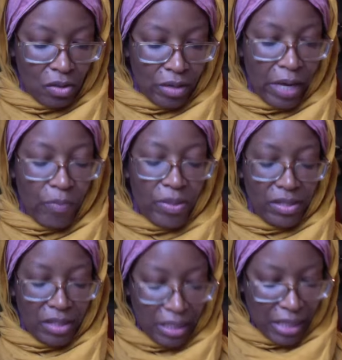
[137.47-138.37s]
Okay, we
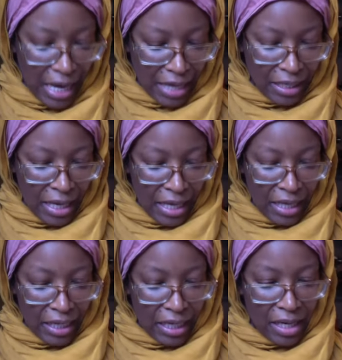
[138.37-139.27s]
see that
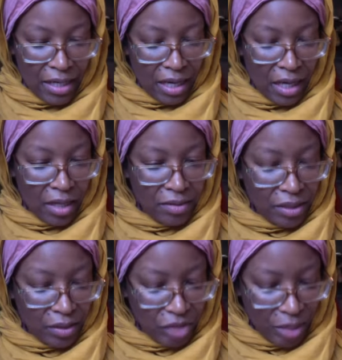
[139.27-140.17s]
in
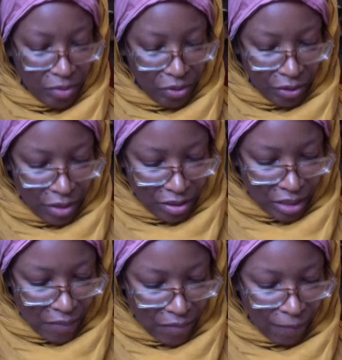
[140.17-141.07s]
Ezekiel chapter
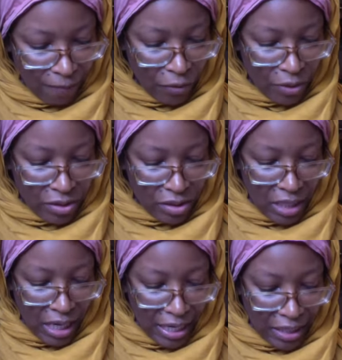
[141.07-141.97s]
37, verse
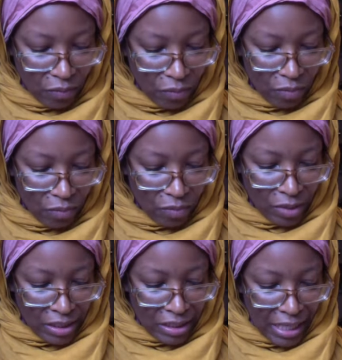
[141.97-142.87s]
9, when
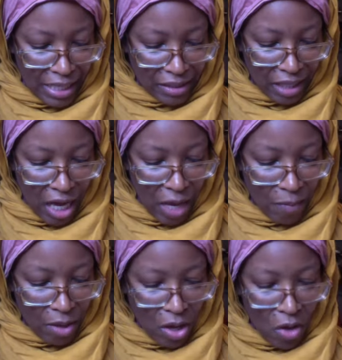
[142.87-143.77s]
it says,
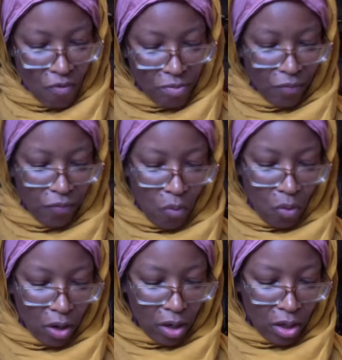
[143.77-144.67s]
come from the
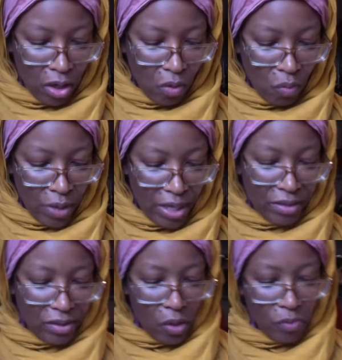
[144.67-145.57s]
four
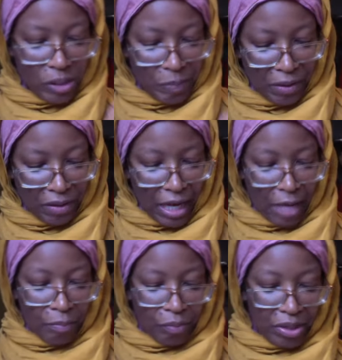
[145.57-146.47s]
winds, O Spirit,
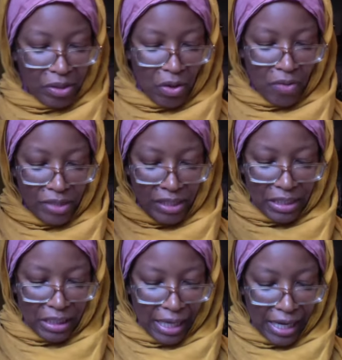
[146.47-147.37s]
and breathe on these
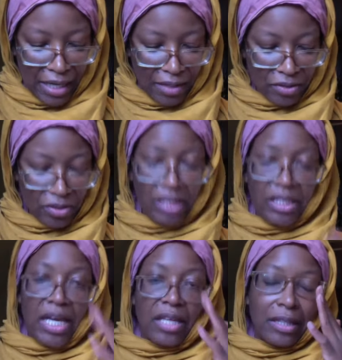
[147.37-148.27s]
slain so that
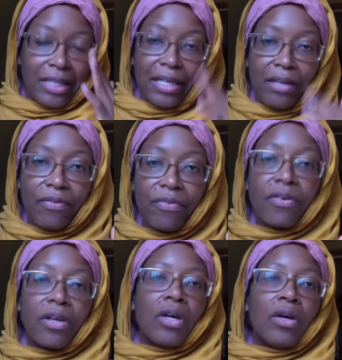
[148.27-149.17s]
they live.
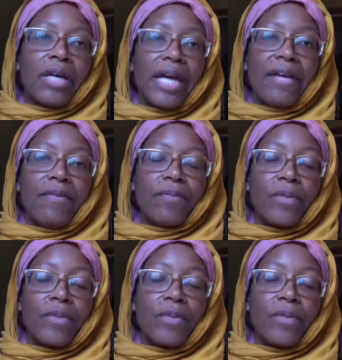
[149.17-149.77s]
Okay,